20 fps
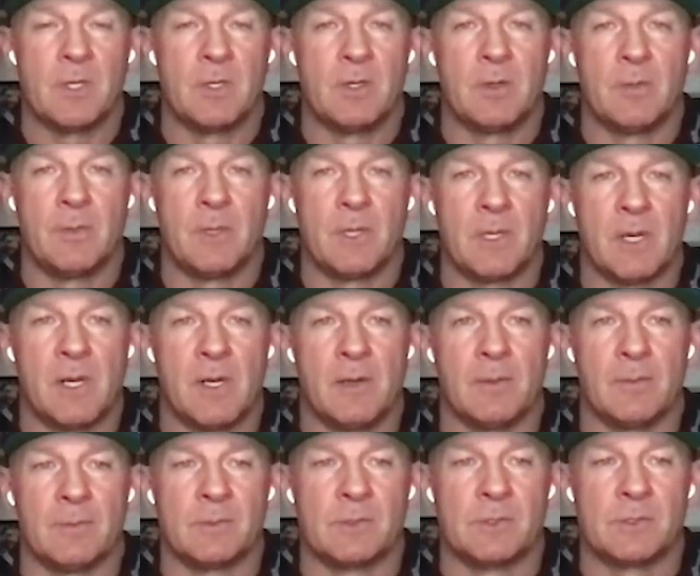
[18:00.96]
It
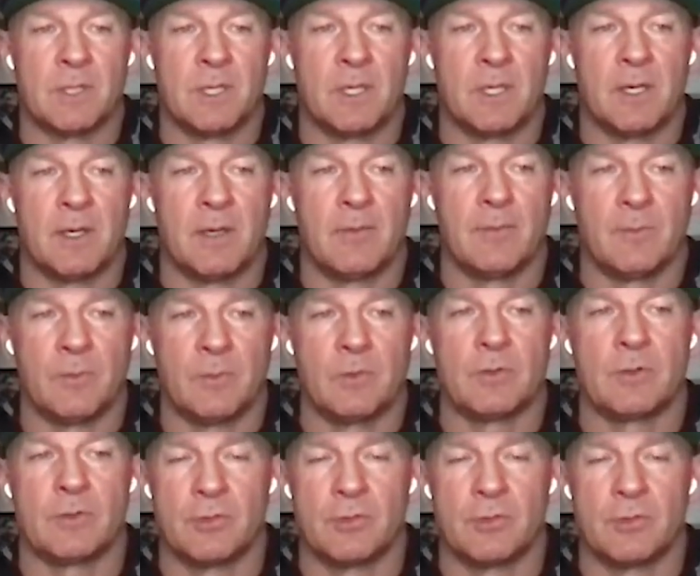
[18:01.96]
becomes
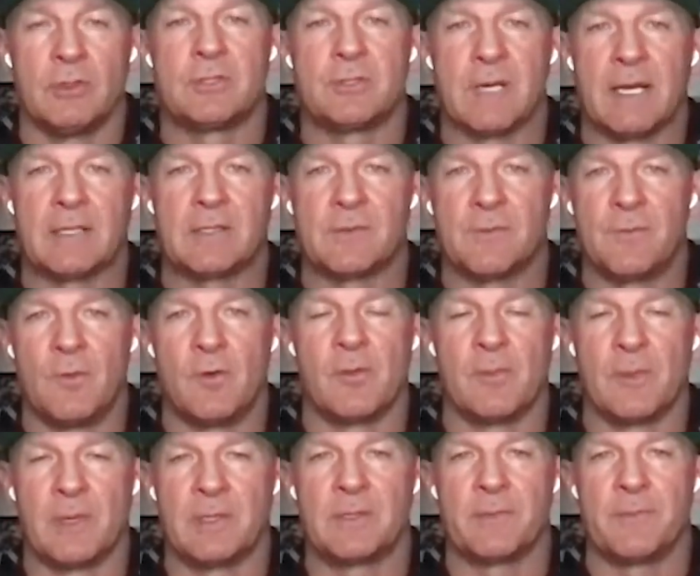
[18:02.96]
truly
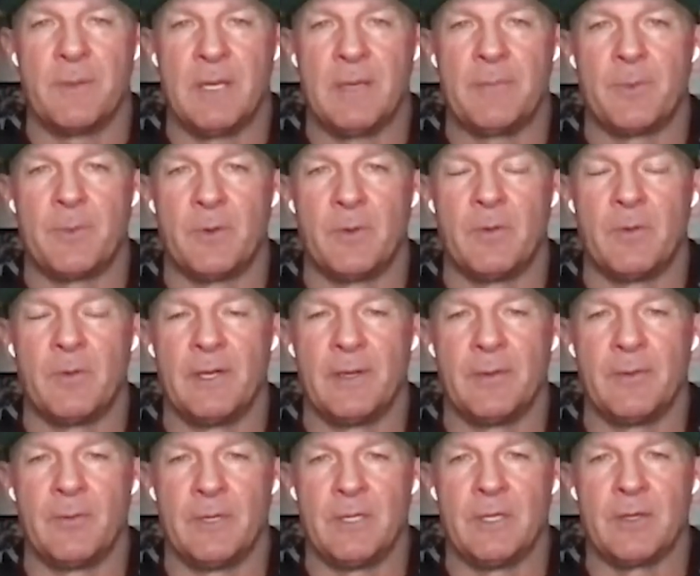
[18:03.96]
transforming to people
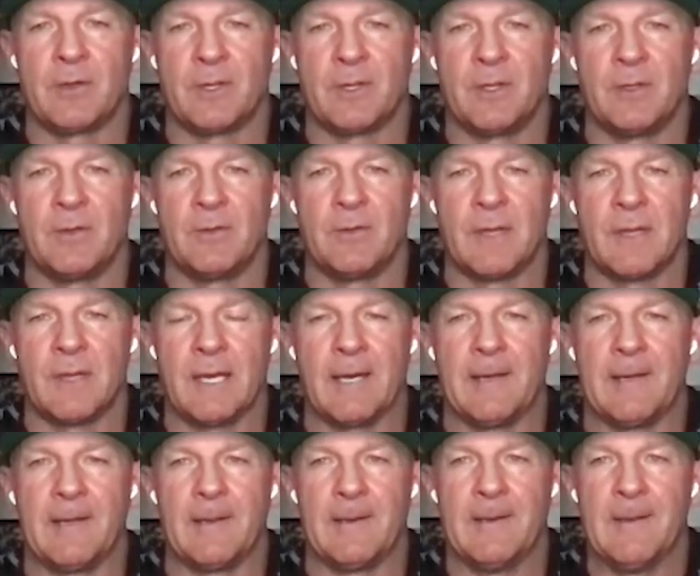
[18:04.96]
when you can do
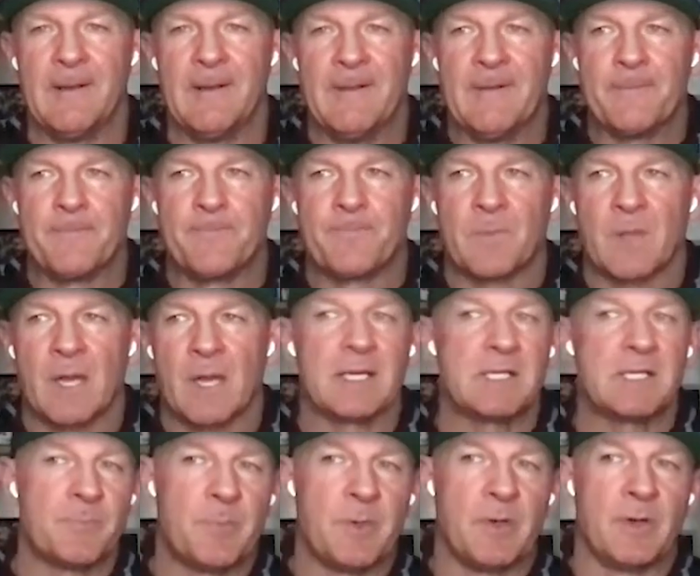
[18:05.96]
that. And I
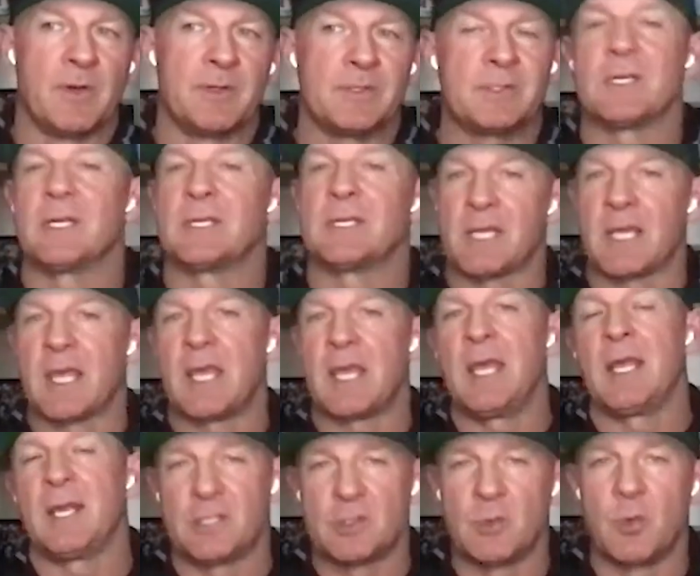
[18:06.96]
experienced it as a
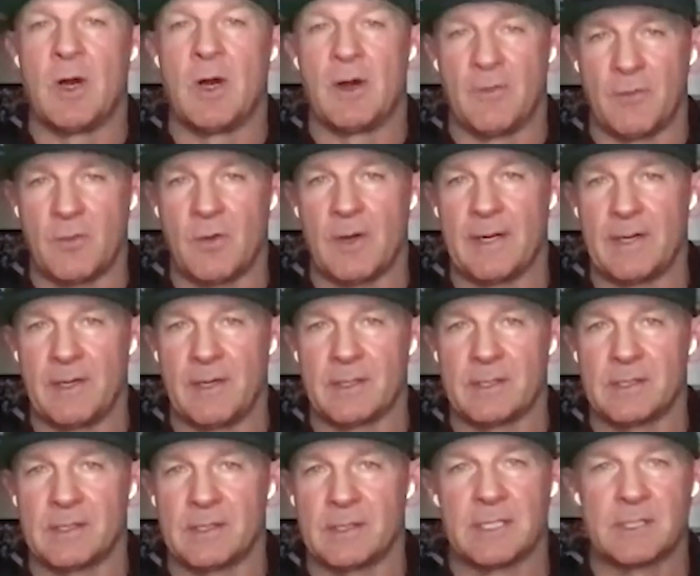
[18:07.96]
kid at 12, quite
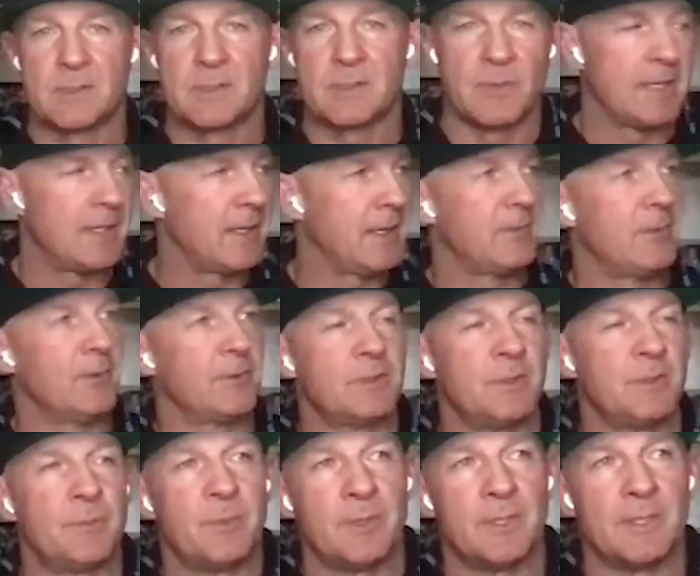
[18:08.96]
honestly. That's why I wrote
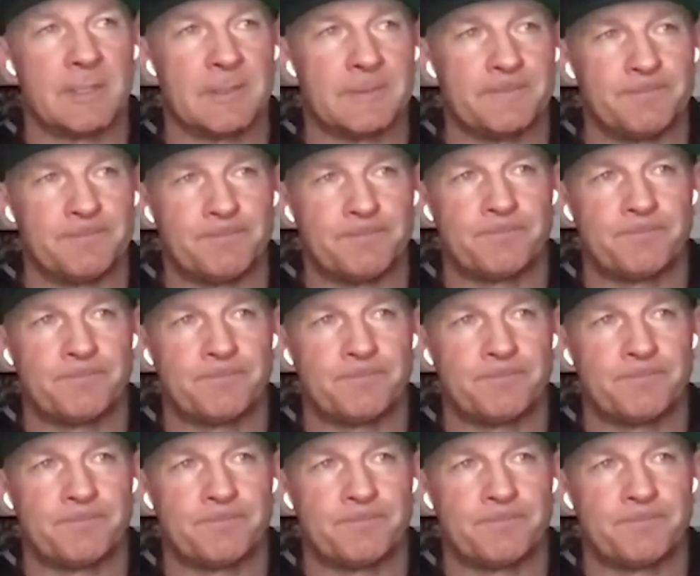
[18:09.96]
the book.